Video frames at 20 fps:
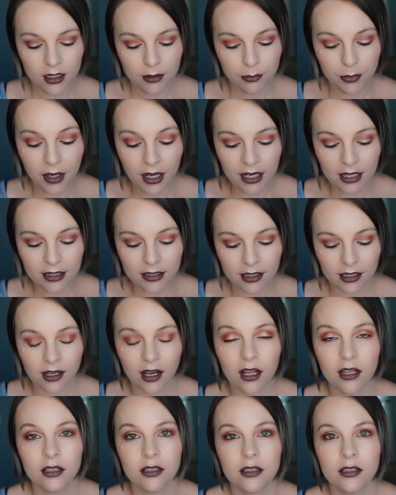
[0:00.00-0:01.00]
But the
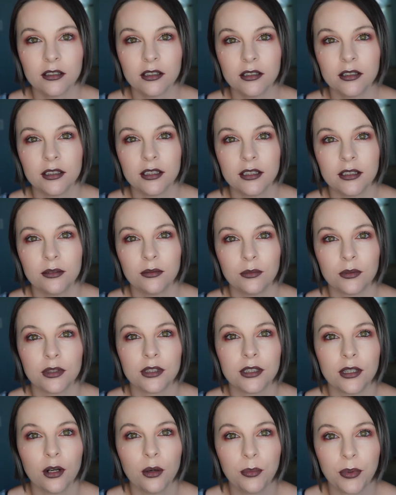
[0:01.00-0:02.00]
colors were
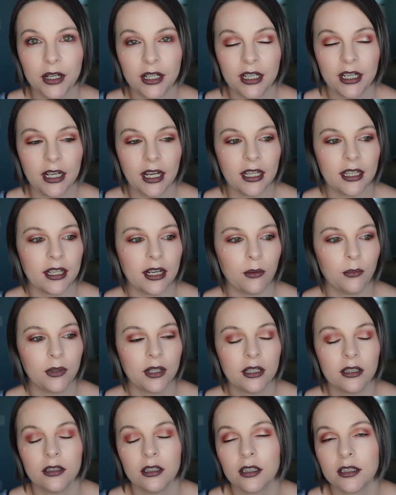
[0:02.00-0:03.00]
so pretty, and then I
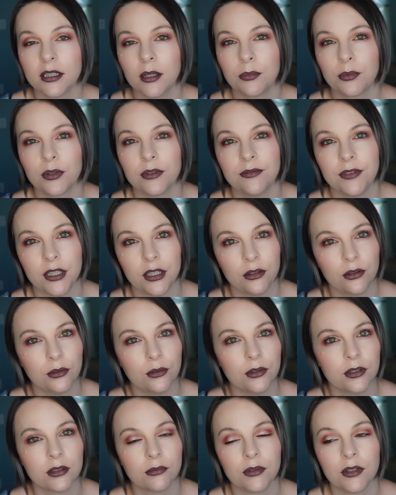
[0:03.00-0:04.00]
went and looked up
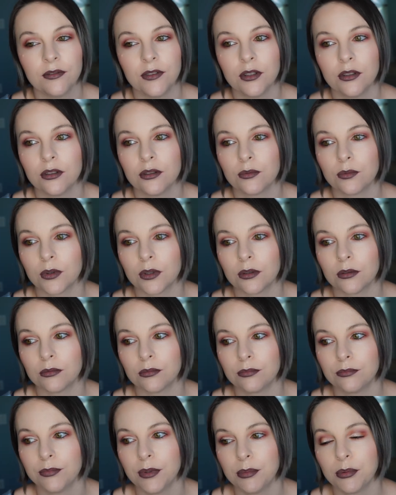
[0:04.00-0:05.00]
reviews.
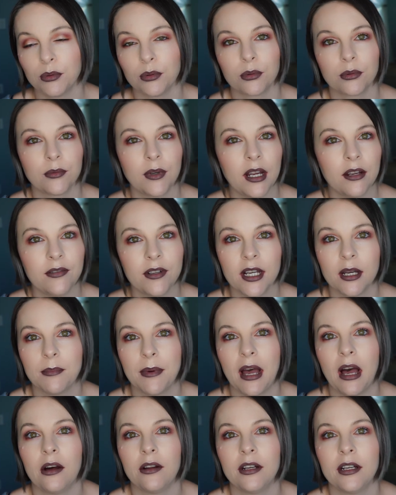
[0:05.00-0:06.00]
People were raving
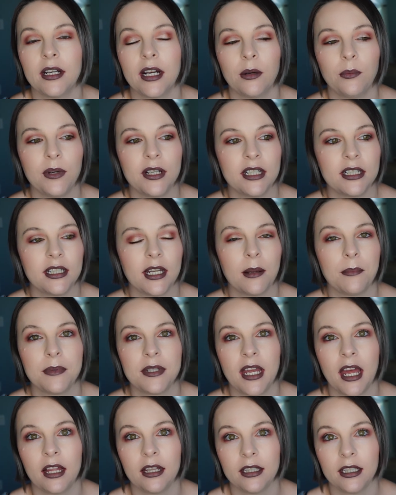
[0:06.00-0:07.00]
about it. I went to
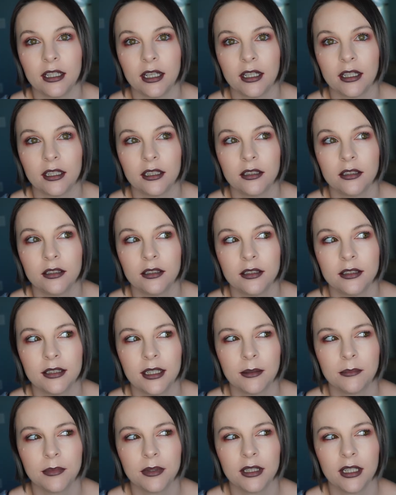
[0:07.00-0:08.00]
Temptalia,
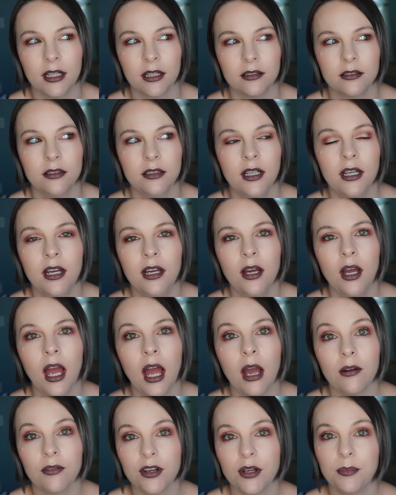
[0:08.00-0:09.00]

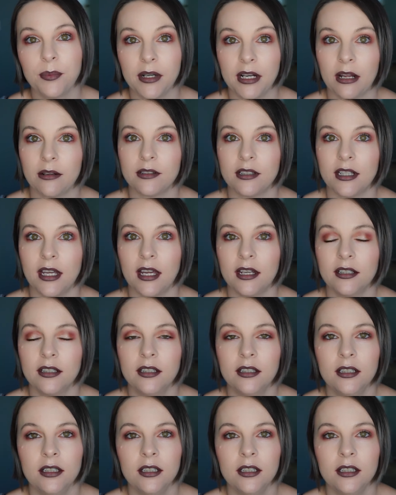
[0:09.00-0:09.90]
however you pronounce that.